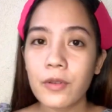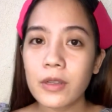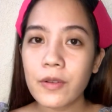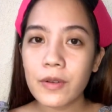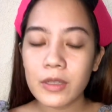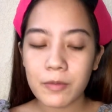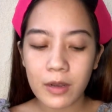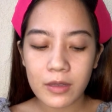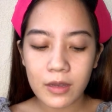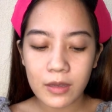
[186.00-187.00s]
the first
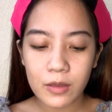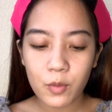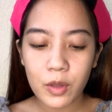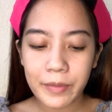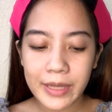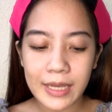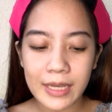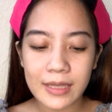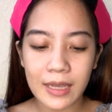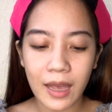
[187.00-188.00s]
product that we'll be
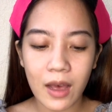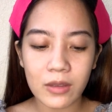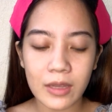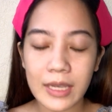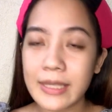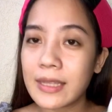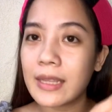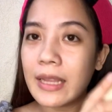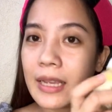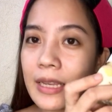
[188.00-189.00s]
testing out is
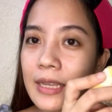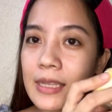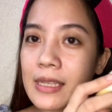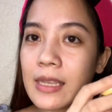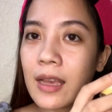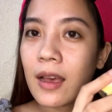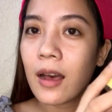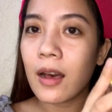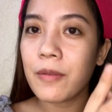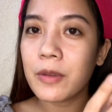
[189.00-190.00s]
this
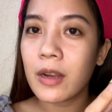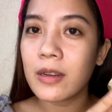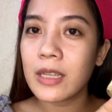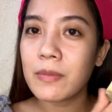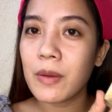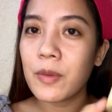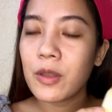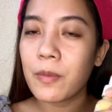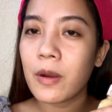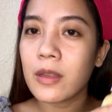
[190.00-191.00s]
Carizma
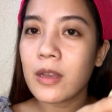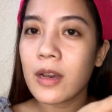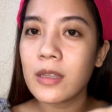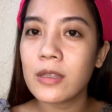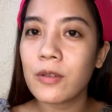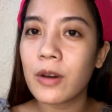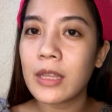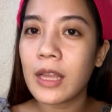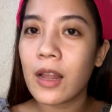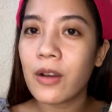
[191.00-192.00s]
Beauty Products, yung
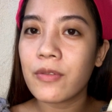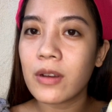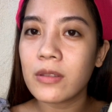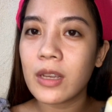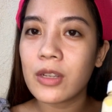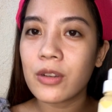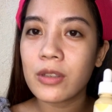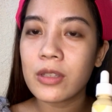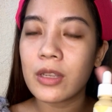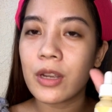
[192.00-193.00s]
kanilang
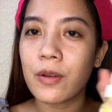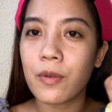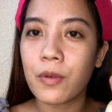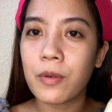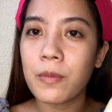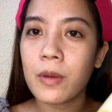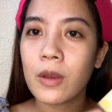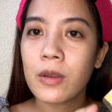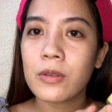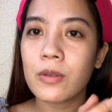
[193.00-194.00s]
foundation serum.
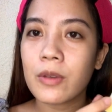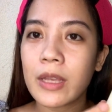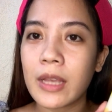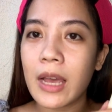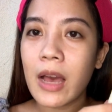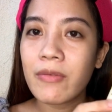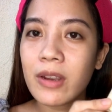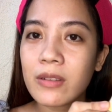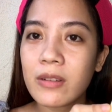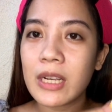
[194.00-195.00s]
So, yan. I have
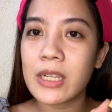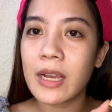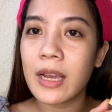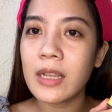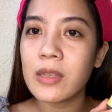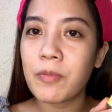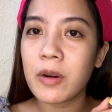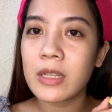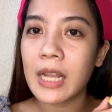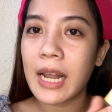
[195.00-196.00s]
here 3 shades,
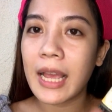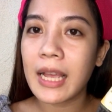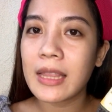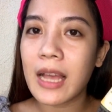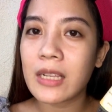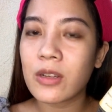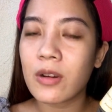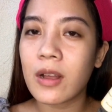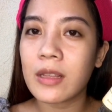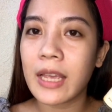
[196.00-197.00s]
porcelain,
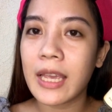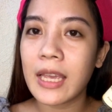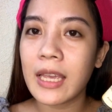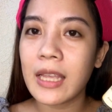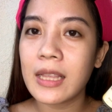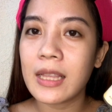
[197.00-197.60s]
natural, and